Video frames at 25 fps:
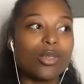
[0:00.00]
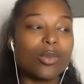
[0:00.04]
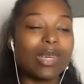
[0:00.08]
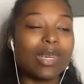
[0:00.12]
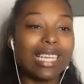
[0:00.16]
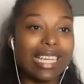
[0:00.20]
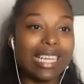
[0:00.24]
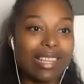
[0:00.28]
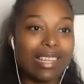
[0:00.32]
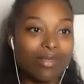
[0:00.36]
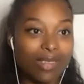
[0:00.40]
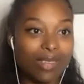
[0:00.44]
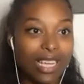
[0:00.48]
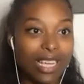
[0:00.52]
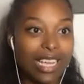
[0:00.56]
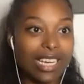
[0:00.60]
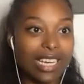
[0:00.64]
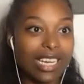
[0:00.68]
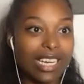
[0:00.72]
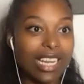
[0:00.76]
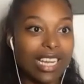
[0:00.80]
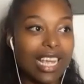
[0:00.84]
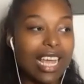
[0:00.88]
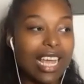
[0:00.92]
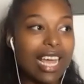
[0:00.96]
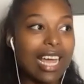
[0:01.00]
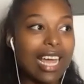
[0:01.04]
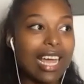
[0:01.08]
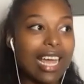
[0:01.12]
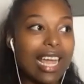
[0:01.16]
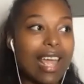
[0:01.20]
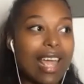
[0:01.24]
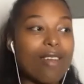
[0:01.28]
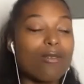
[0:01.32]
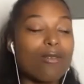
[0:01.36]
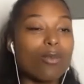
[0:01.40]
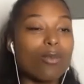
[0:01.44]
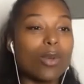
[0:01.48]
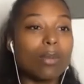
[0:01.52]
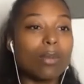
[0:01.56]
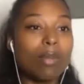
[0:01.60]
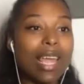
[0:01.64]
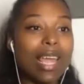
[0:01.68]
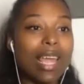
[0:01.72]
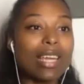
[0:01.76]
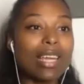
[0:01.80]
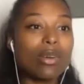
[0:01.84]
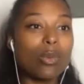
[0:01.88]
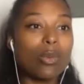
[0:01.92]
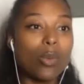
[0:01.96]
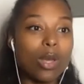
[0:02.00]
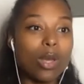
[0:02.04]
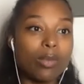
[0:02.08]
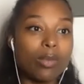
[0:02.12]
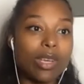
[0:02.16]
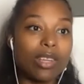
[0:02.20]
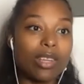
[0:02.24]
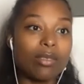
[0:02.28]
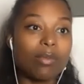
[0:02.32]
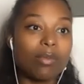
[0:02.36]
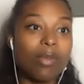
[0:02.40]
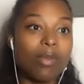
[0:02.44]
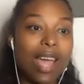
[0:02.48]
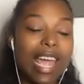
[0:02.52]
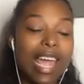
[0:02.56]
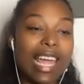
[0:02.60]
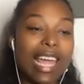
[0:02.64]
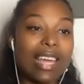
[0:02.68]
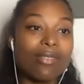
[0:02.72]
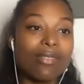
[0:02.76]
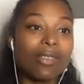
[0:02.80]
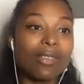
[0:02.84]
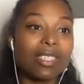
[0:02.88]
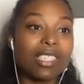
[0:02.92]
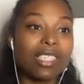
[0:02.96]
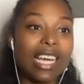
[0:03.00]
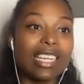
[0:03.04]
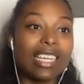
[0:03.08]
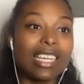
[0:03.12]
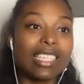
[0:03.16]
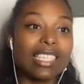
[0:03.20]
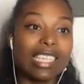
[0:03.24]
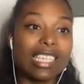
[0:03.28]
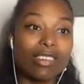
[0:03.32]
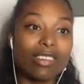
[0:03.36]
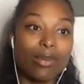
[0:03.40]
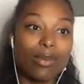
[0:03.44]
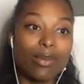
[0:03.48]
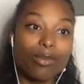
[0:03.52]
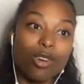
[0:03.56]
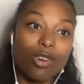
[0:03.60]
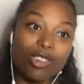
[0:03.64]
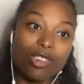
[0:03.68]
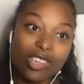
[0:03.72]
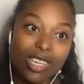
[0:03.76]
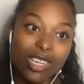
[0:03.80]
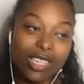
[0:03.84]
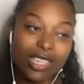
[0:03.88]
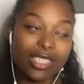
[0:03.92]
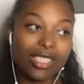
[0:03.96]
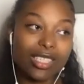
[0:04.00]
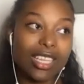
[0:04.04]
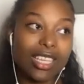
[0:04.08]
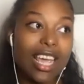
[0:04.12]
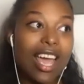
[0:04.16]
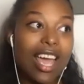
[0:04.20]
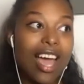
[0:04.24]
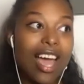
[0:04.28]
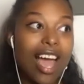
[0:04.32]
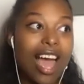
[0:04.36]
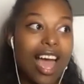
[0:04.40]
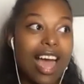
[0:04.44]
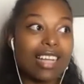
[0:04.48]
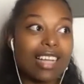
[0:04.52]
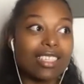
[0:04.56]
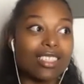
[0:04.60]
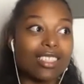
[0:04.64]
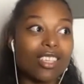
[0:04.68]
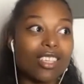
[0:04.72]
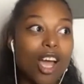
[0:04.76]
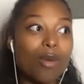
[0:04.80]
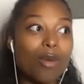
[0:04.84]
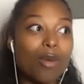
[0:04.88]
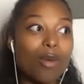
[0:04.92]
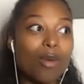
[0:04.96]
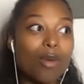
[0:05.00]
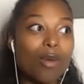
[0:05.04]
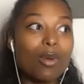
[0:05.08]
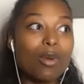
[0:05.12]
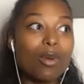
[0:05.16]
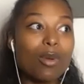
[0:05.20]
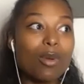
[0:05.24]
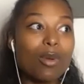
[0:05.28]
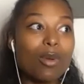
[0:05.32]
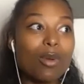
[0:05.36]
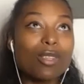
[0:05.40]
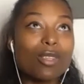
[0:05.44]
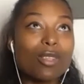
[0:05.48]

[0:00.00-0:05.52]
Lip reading: we live in if we make women pay for sanitary products? And I was